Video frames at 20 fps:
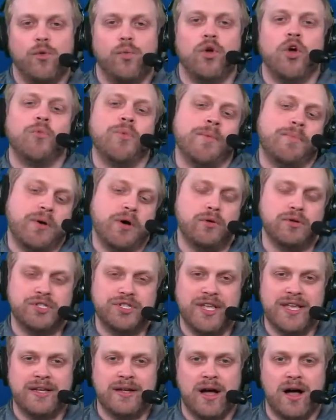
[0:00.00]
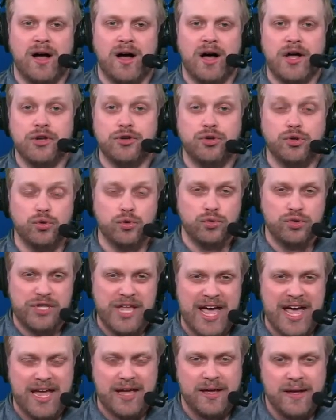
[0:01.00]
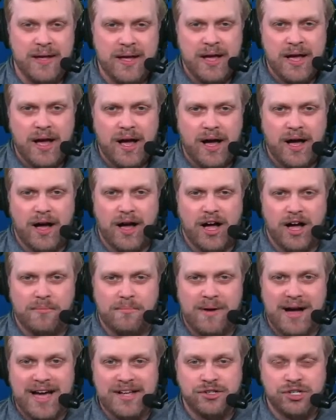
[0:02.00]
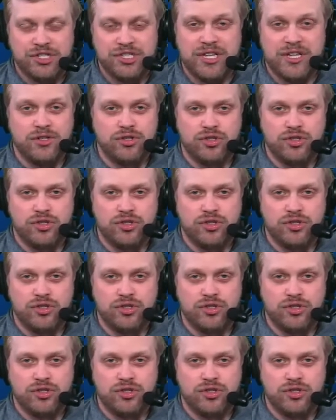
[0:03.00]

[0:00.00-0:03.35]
will be posting on Tuesday uh, my just